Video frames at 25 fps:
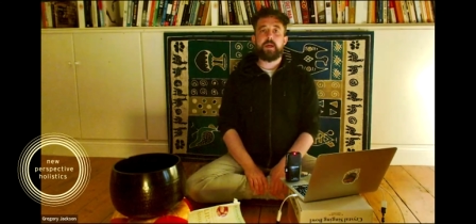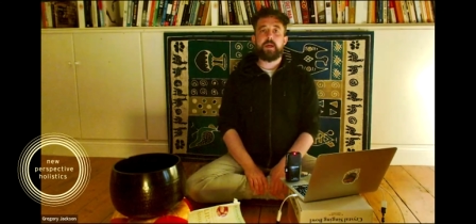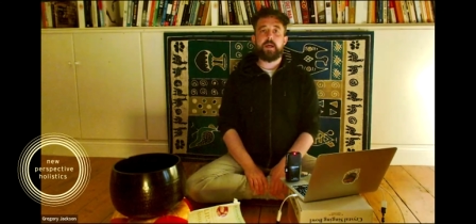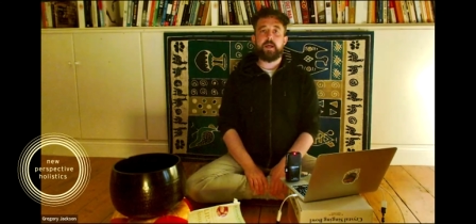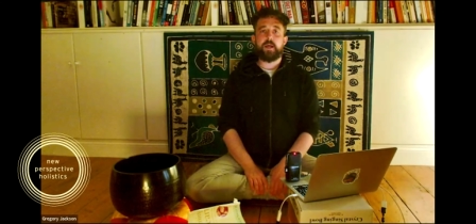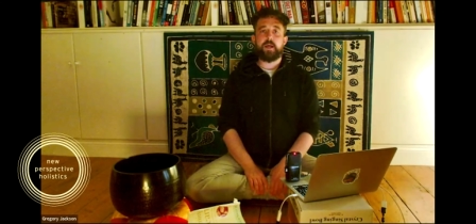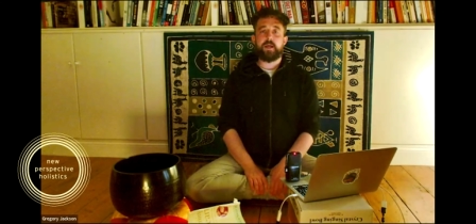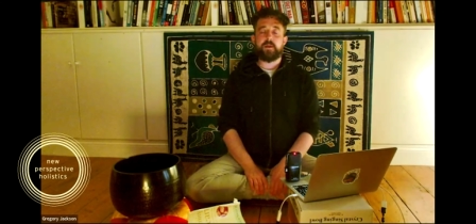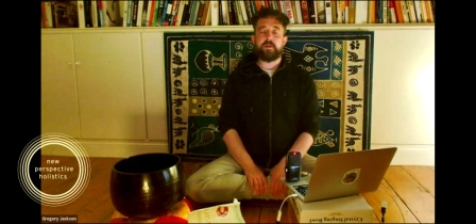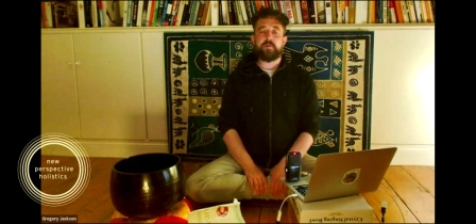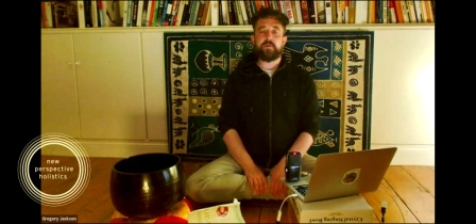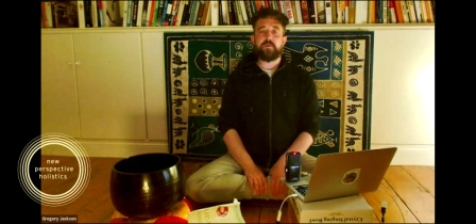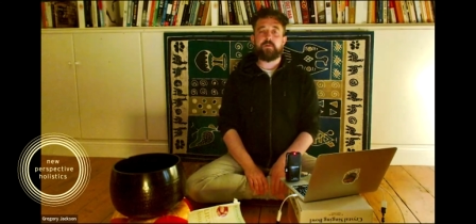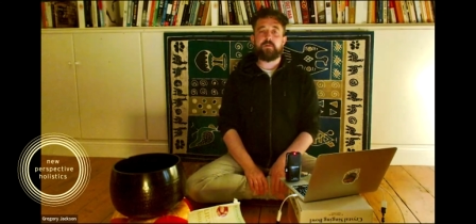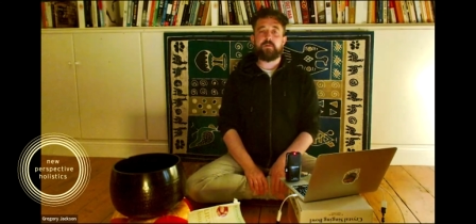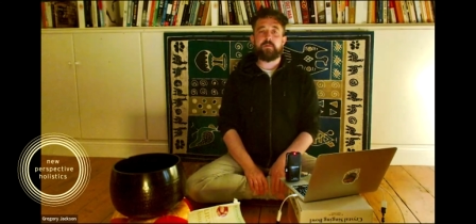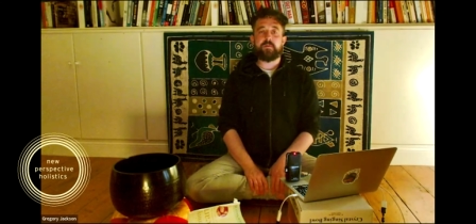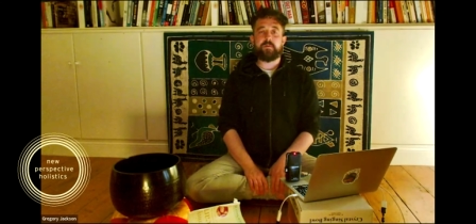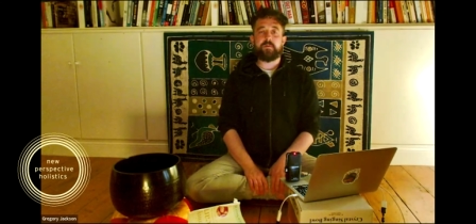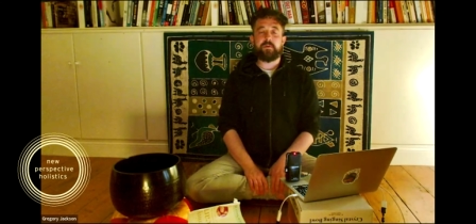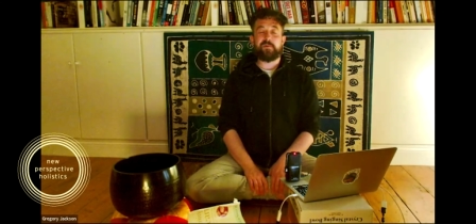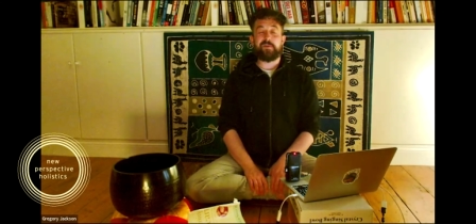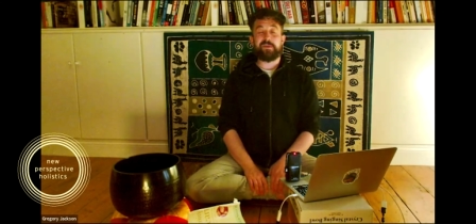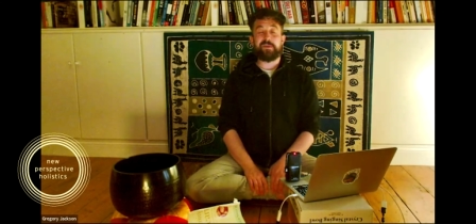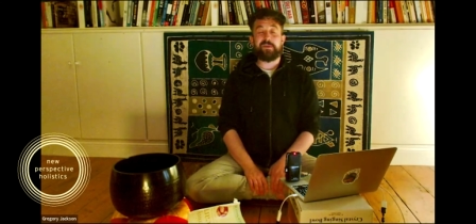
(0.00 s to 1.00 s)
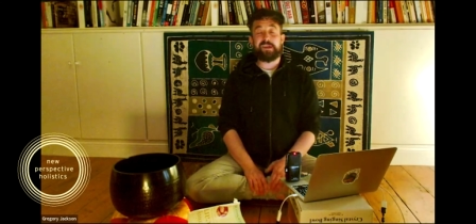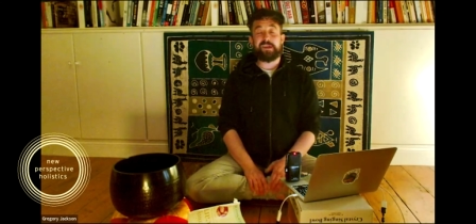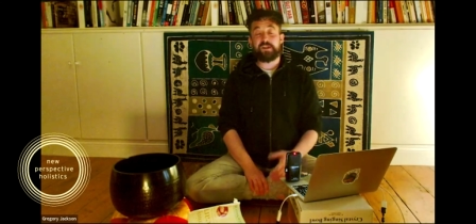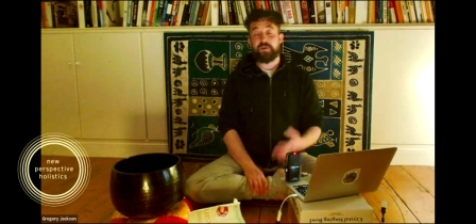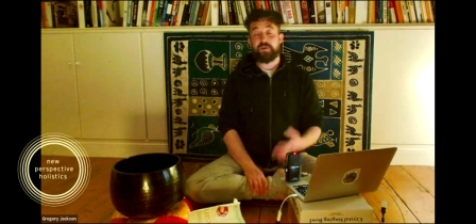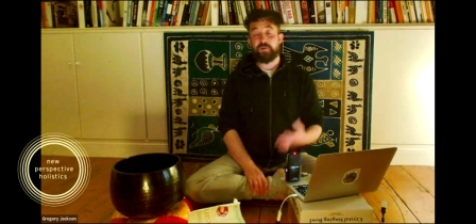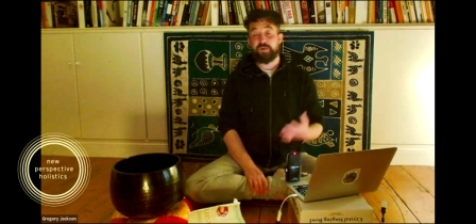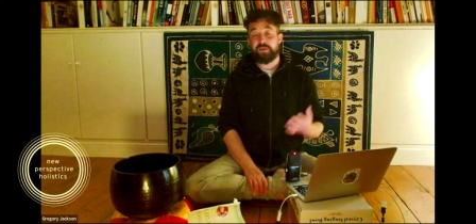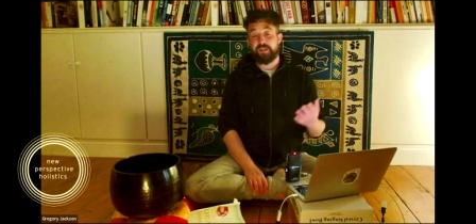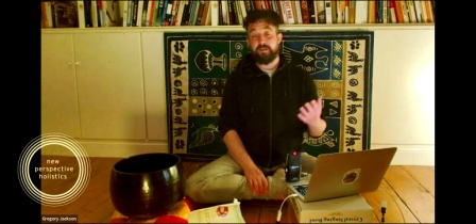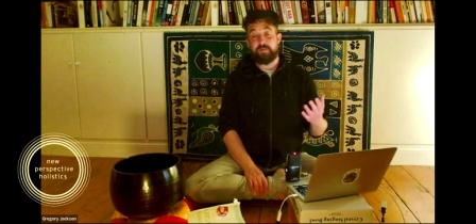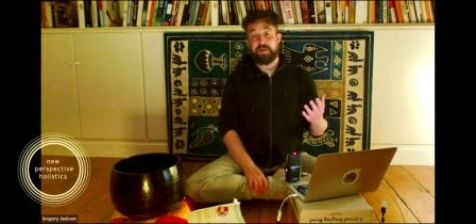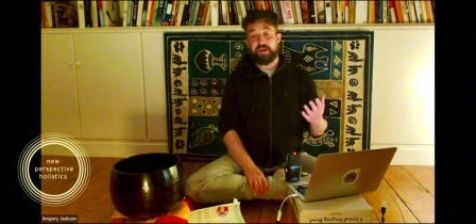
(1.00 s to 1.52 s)
And it was
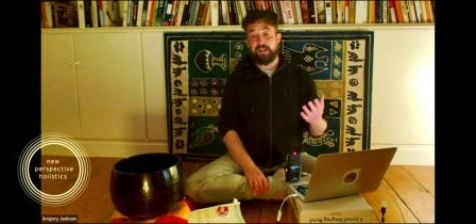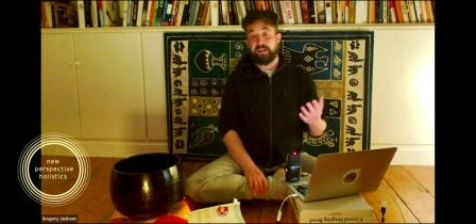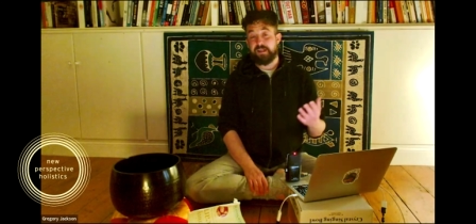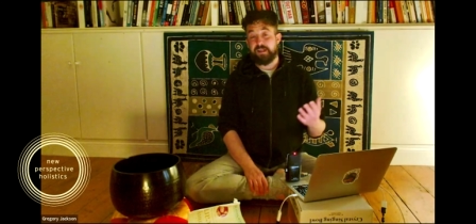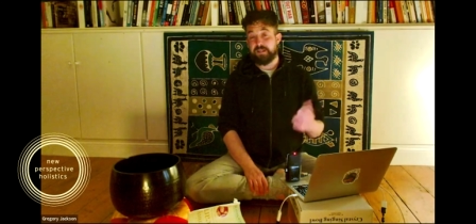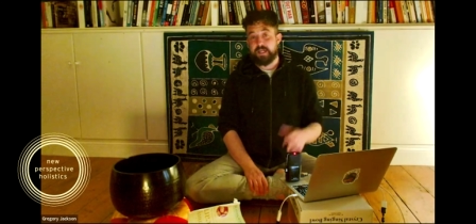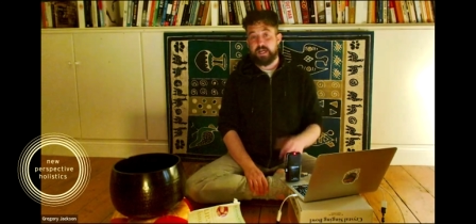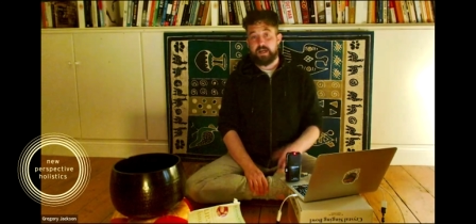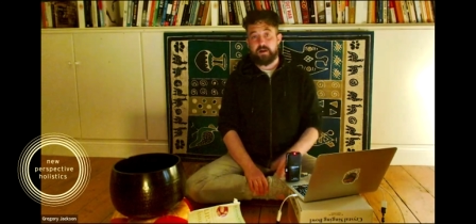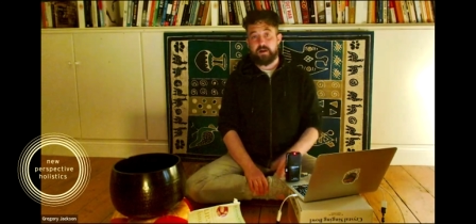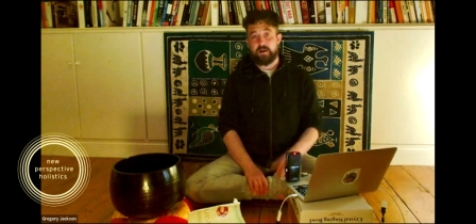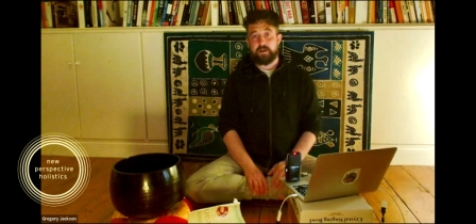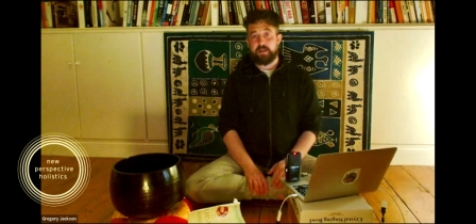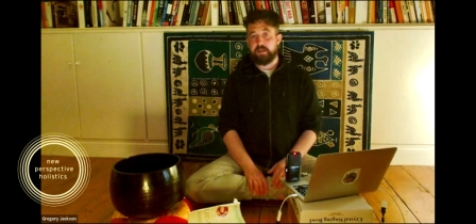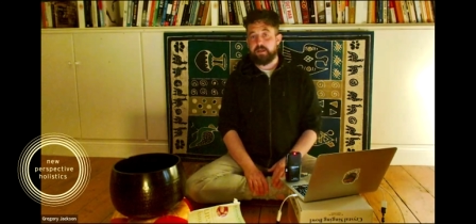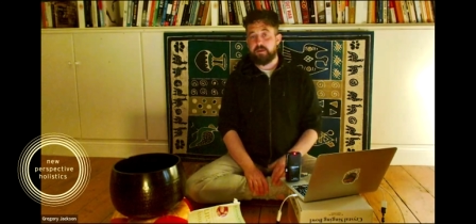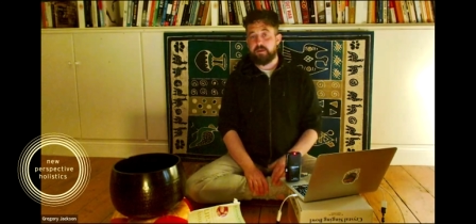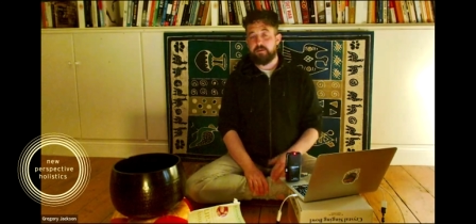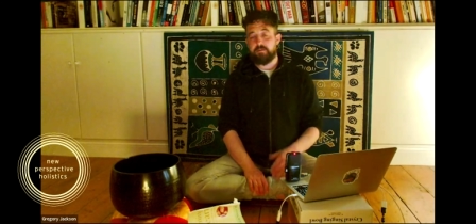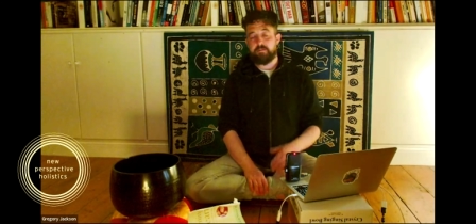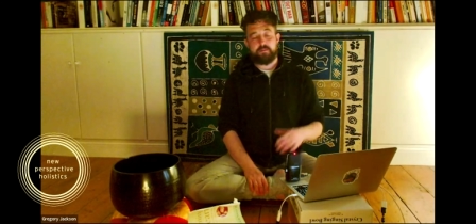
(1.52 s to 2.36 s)
actually with the military.